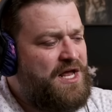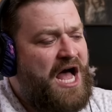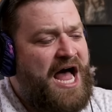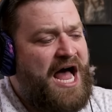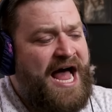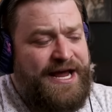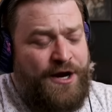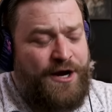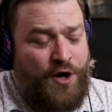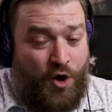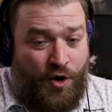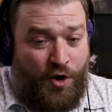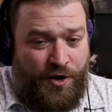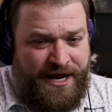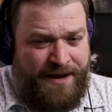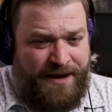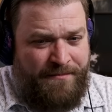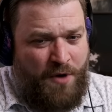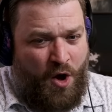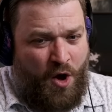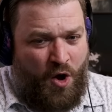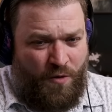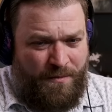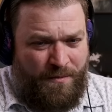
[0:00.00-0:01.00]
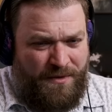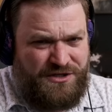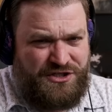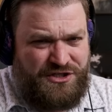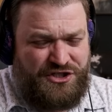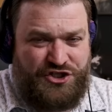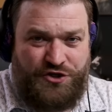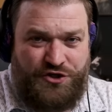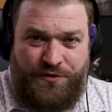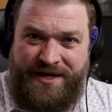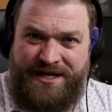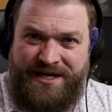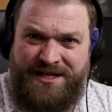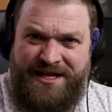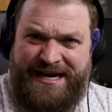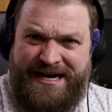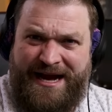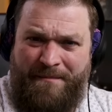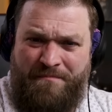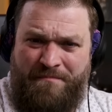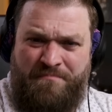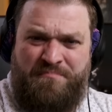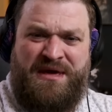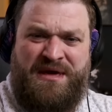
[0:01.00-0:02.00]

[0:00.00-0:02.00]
I heard him almost doing like a